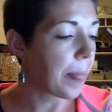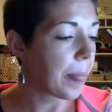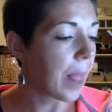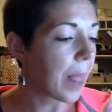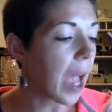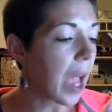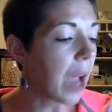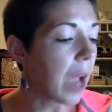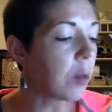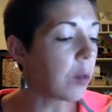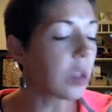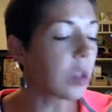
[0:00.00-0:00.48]

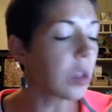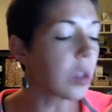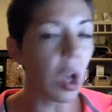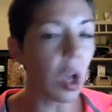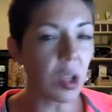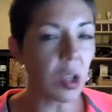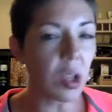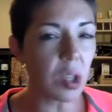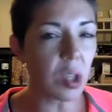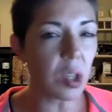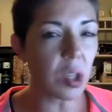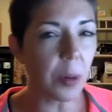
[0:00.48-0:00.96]
I was
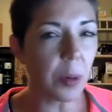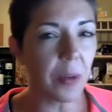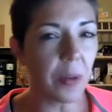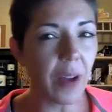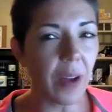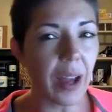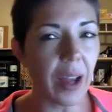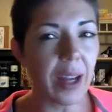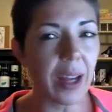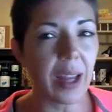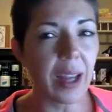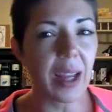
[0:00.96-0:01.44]
also
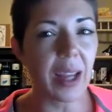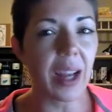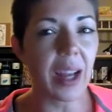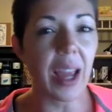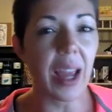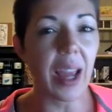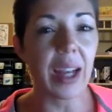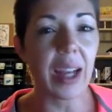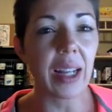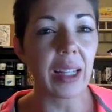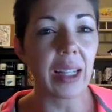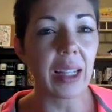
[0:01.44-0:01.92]
provided
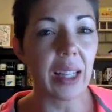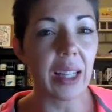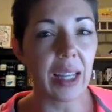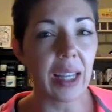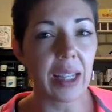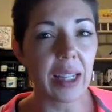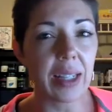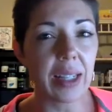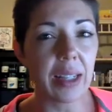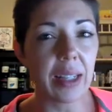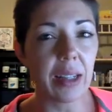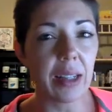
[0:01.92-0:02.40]
an
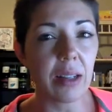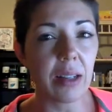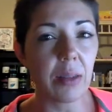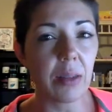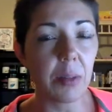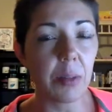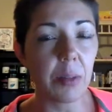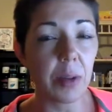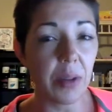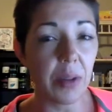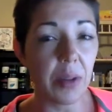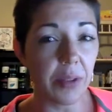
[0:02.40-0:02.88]
elite
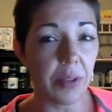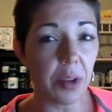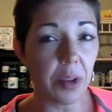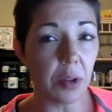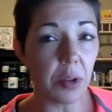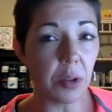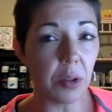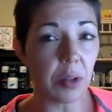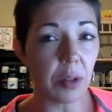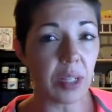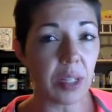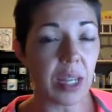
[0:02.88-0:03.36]

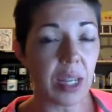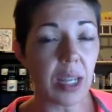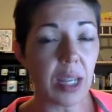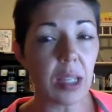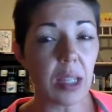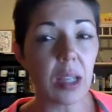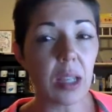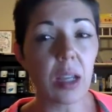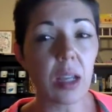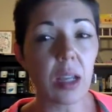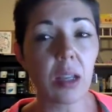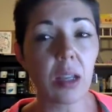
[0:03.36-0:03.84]
preview
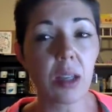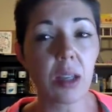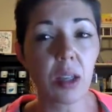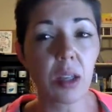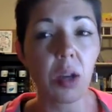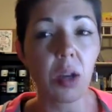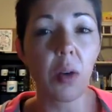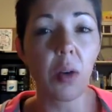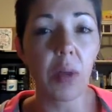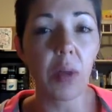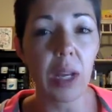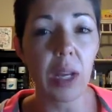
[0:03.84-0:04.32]
disc.
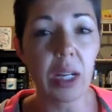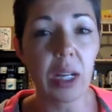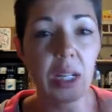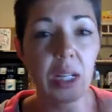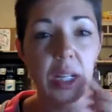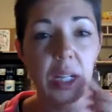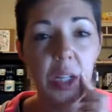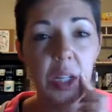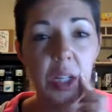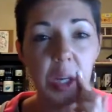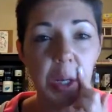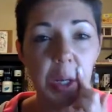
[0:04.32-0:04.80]
So in
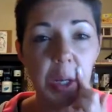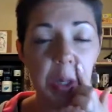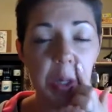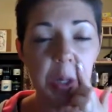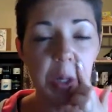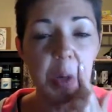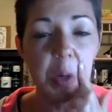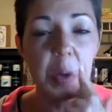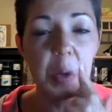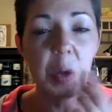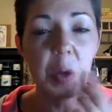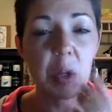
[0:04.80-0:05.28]
addition
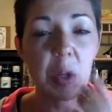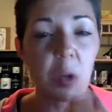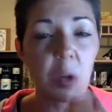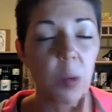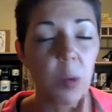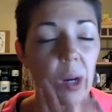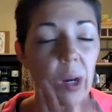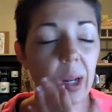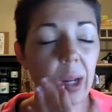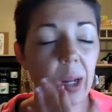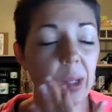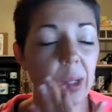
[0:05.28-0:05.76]
to the 2
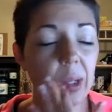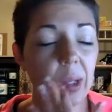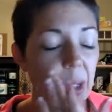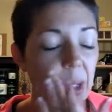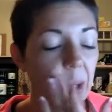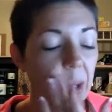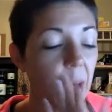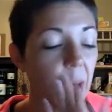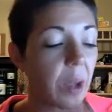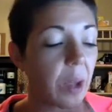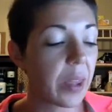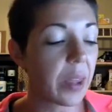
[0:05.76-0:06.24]
workouts that
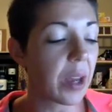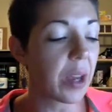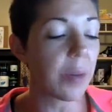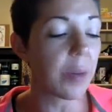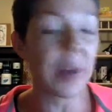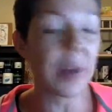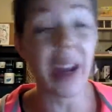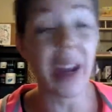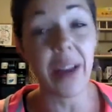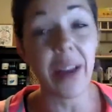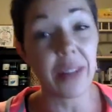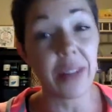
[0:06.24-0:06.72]
are on there,
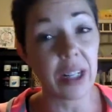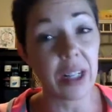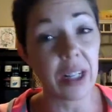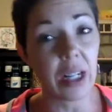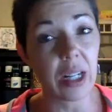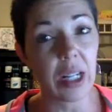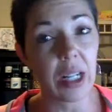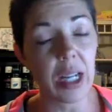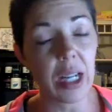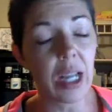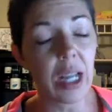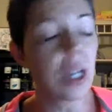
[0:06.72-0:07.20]
but I haven't done
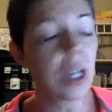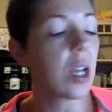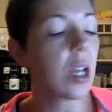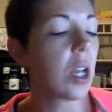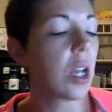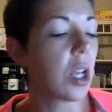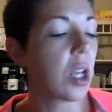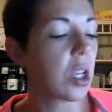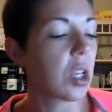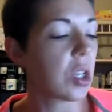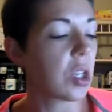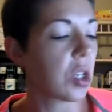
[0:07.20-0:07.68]
it yet.
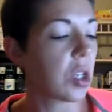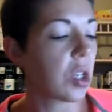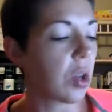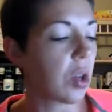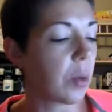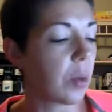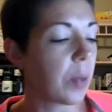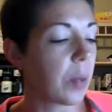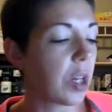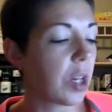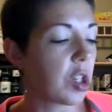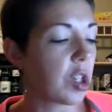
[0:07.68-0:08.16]
So
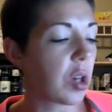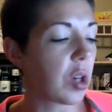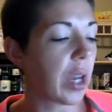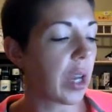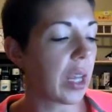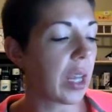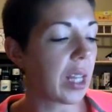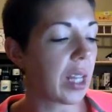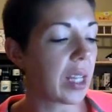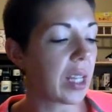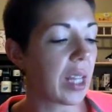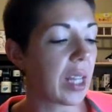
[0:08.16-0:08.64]
I'm going to try
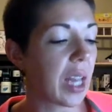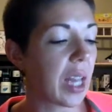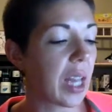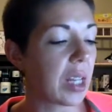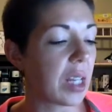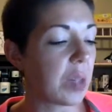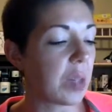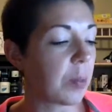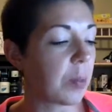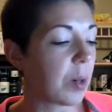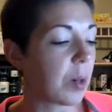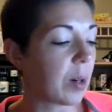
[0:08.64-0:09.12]
and get to that
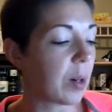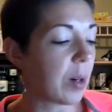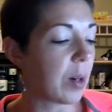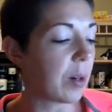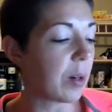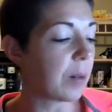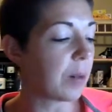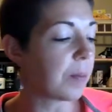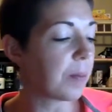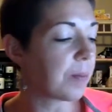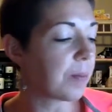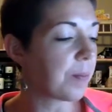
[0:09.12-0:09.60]

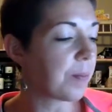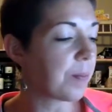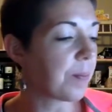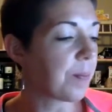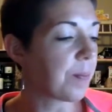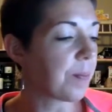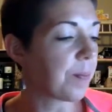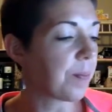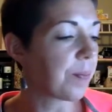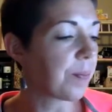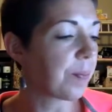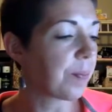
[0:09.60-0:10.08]
tomorrow.
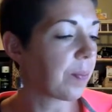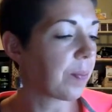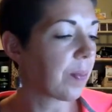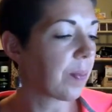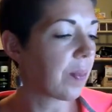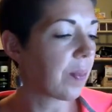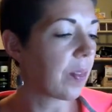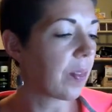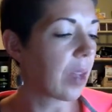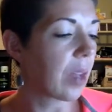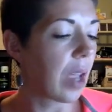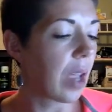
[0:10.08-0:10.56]

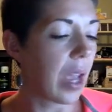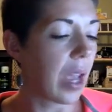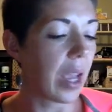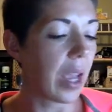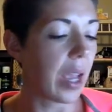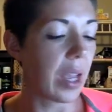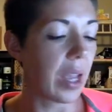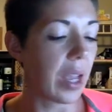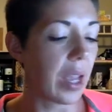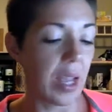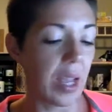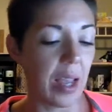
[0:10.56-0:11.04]

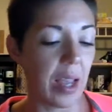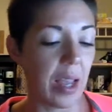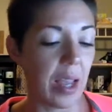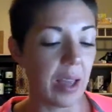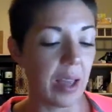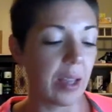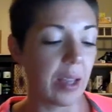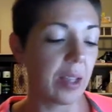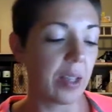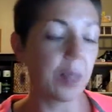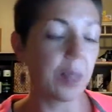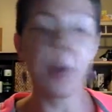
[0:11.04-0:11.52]
And
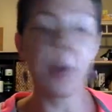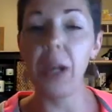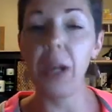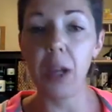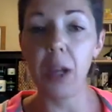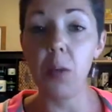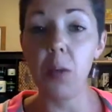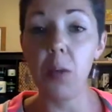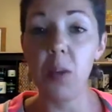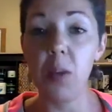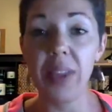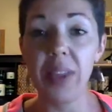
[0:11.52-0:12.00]

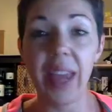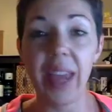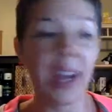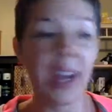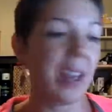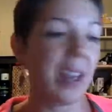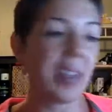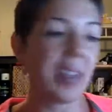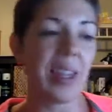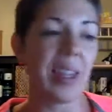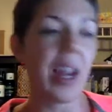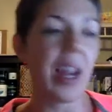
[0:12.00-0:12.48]
depending on what that
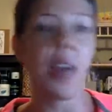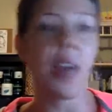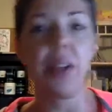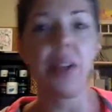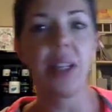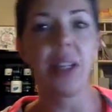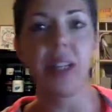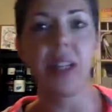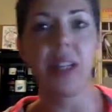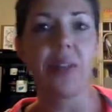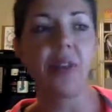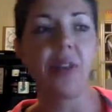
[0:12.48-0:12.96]
is and how
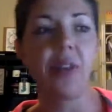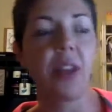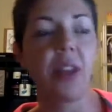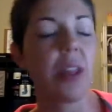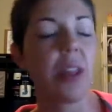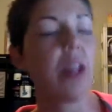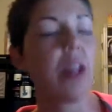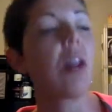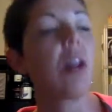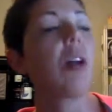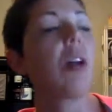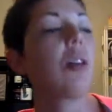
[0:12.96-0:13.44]
it's different,
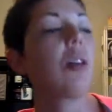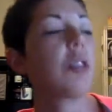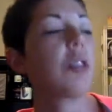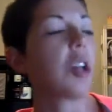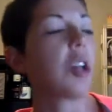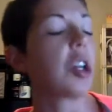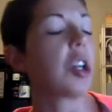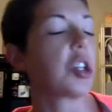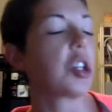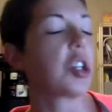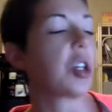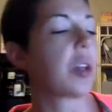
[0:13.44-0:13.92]
then I'll
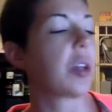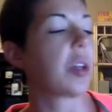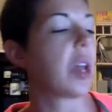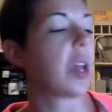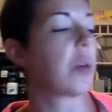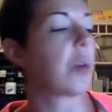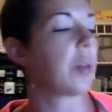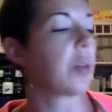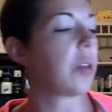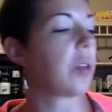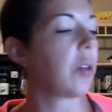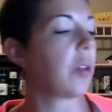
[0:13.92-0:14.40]
share
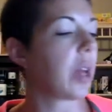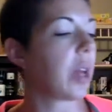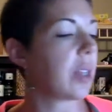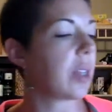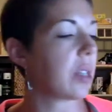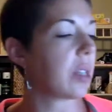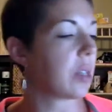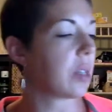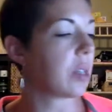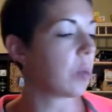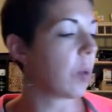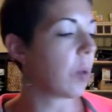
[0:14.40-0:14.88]
that with you
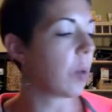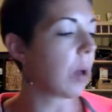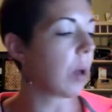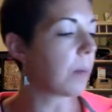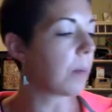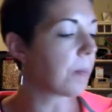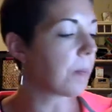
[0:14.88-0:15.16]
guys as well.